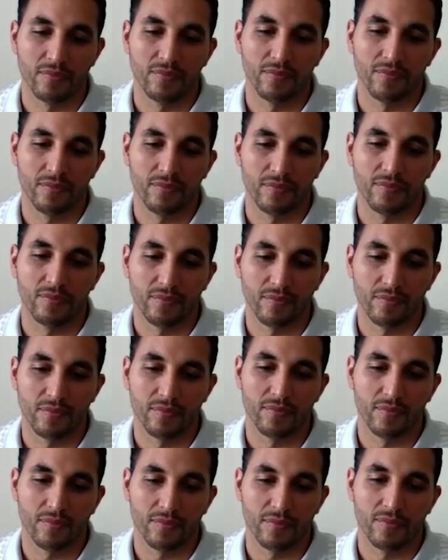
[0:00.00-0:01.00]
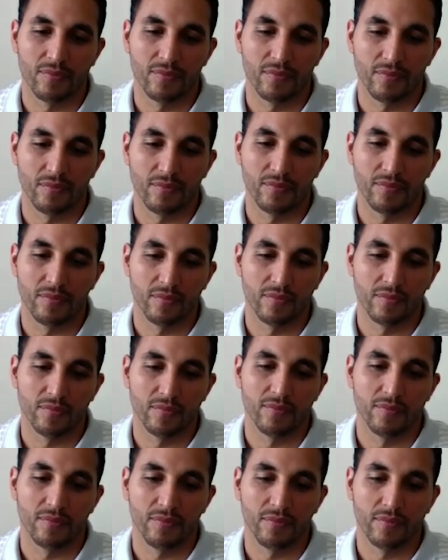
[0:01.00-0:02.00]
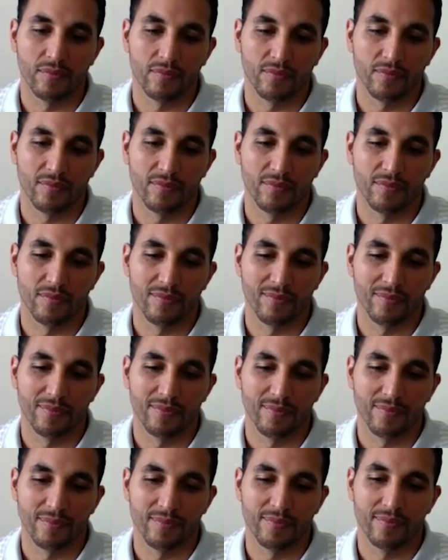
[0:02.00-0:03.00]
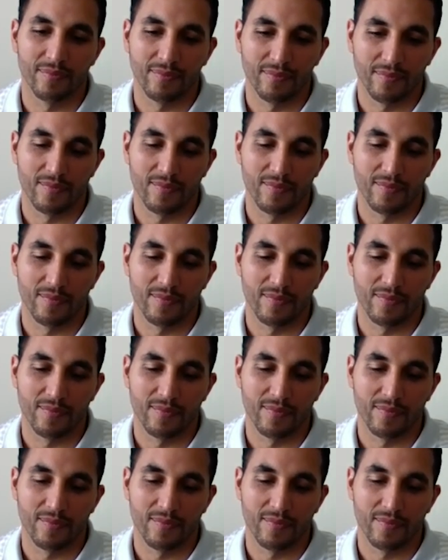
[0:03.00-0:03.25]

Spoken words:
(not speaking)